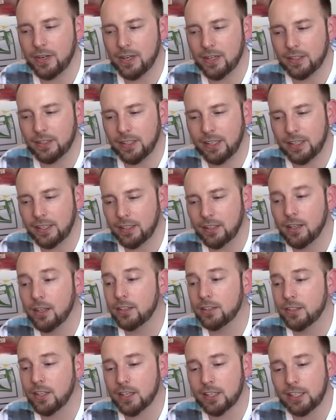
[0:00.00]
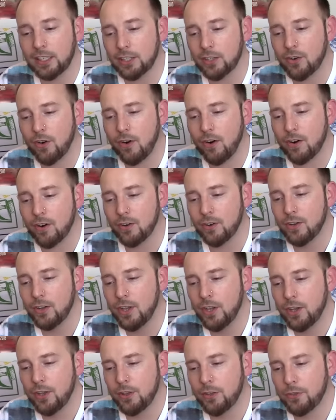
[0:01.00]
unlucky Carl.
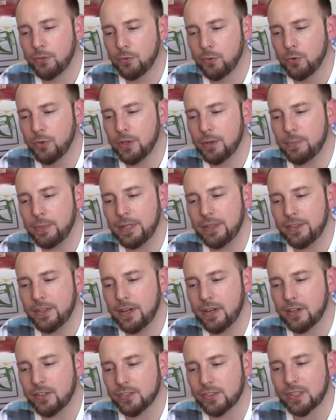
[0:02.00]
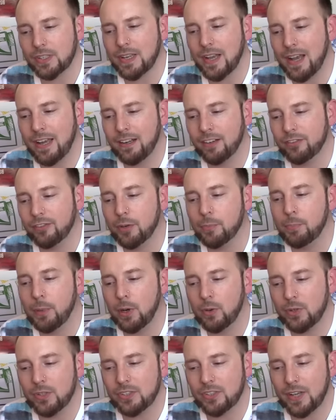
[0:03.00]
Threw them in there as a kind of a
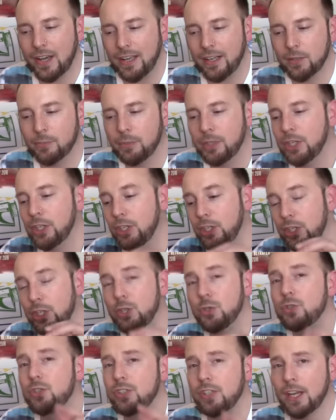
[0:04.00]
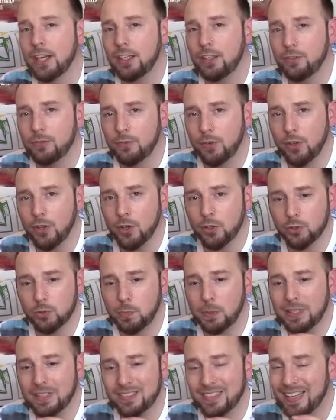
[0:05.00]
bonus item. Huge thank you for those,
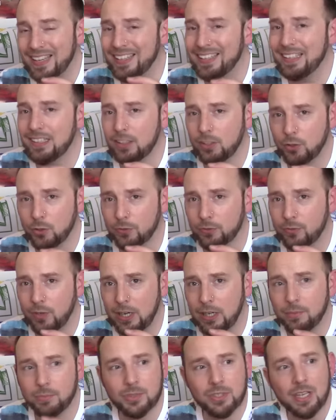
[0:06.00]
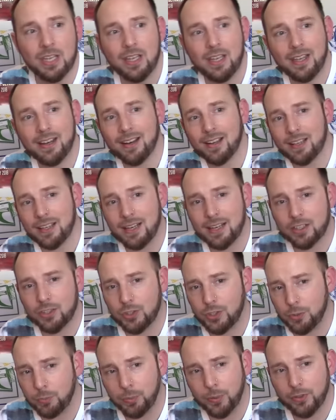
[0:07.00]
because I can get little frames and I can
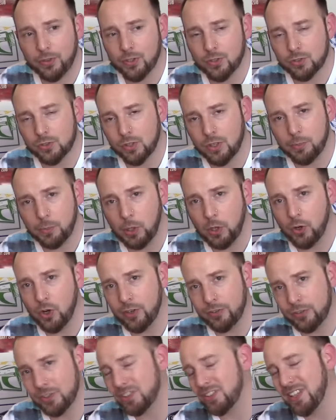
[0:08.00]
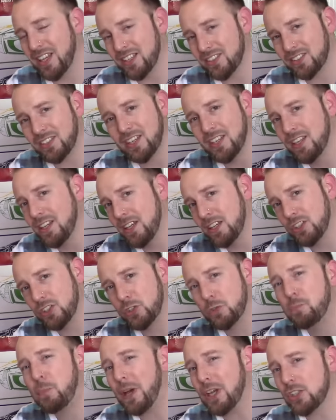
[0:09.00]
actually put those on my office desk.
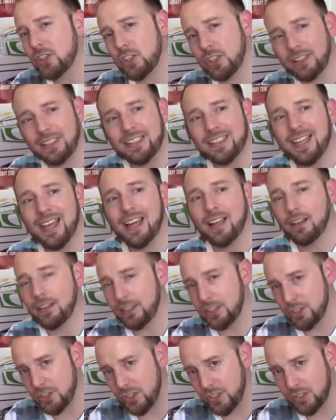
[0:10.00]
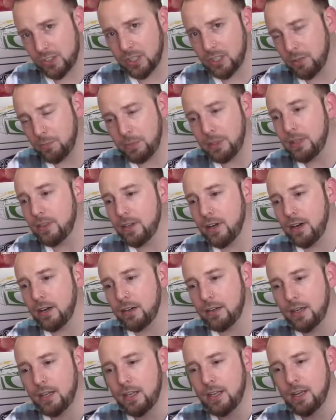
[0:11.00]
Especially Ellie. She's going to be
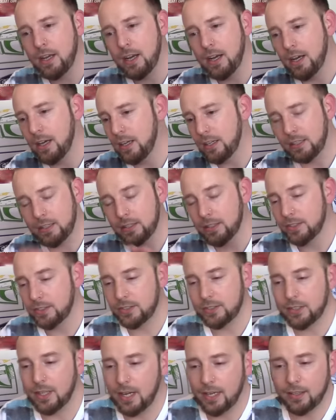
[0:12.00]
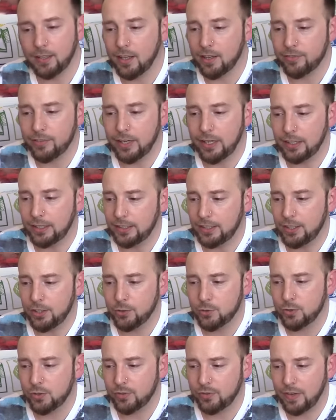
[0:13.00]
there because I love Ellie.
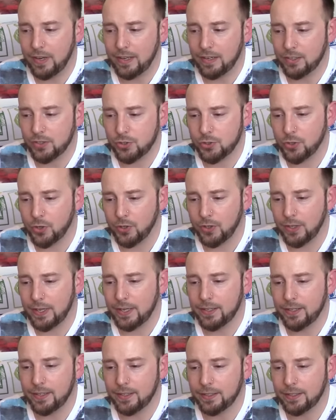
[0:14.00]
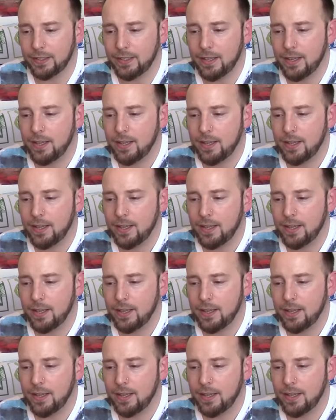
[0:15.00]
Huge fan of Joel and Ellie.